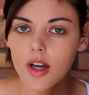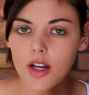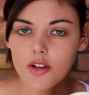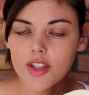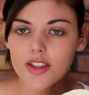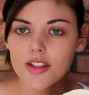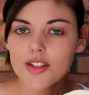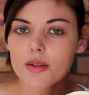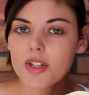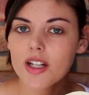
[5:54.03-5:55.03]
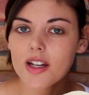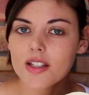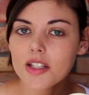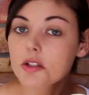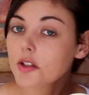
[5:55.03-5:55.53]
I don't think that's going to be a
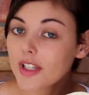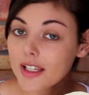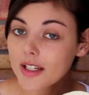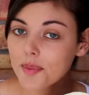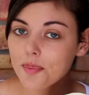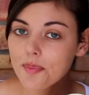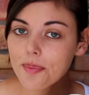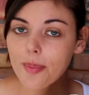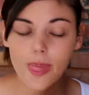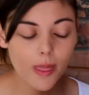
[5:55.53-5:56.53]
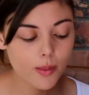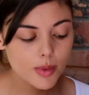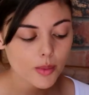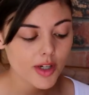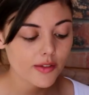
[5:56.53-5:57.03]
nice thing to clean,
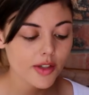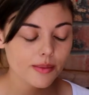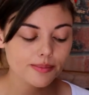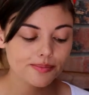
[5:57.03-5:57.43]
but whatever.